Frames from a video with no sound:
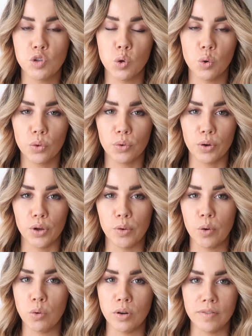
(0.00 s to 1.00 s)
talk
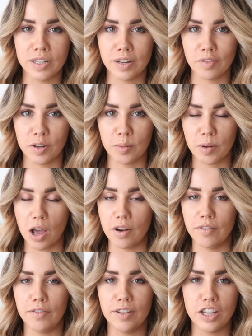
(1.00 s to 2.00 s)
through all of the different kind
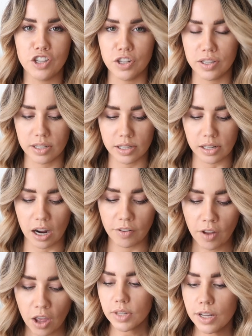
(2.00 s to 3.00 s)
of features and stuff.